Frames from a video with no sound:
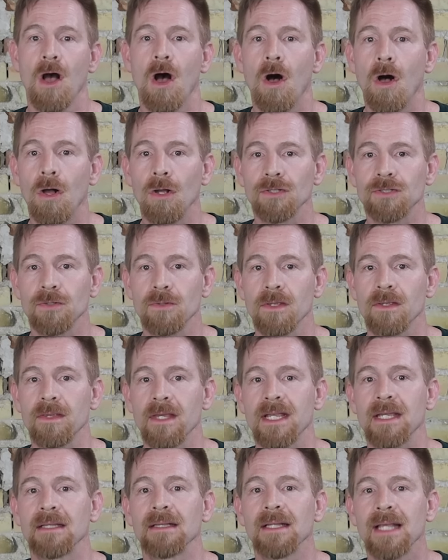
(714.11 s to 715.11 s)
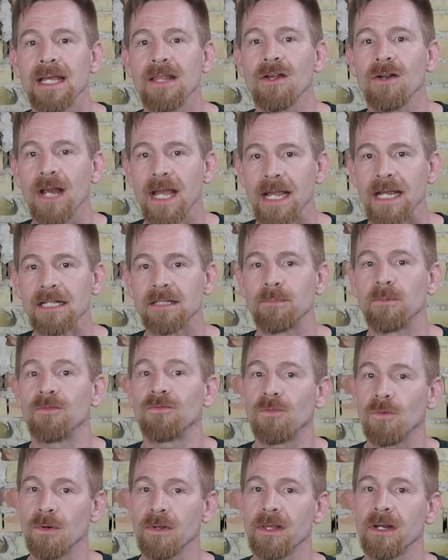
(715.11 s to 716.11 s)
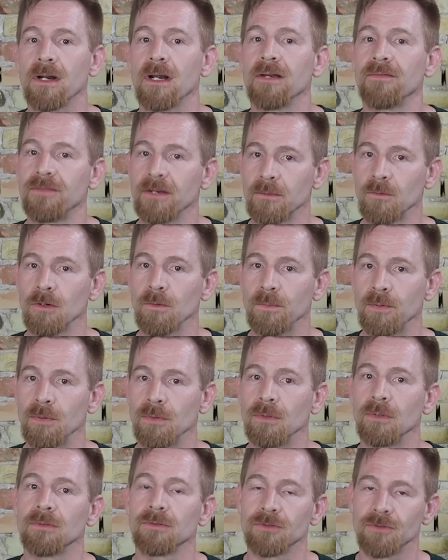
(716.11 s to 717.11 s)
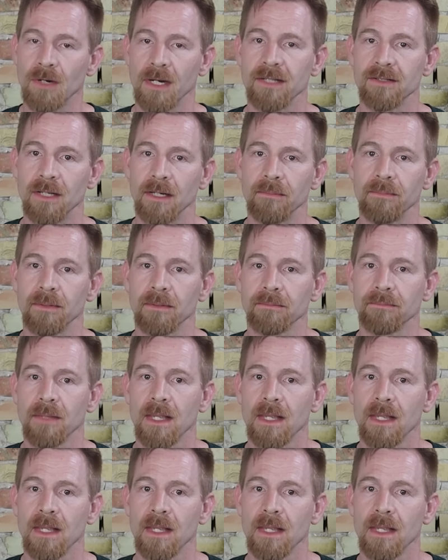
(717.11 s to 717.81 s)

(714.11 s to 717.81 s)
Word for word: all so that they can lay their eggs before their ephemeral pool dries up.